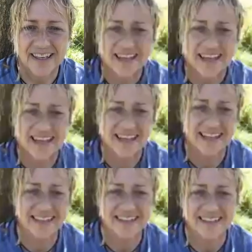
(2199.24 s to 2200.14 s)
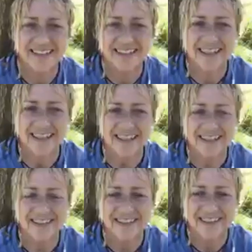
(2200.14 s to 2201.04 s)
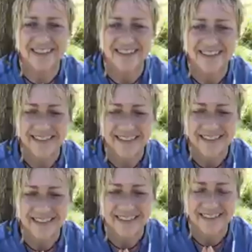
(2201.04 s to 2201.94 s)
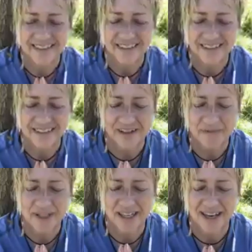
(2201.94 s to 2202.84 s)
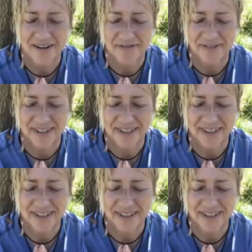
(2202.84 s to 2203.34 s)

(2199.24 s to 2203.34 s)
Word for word: And I just send you so much love.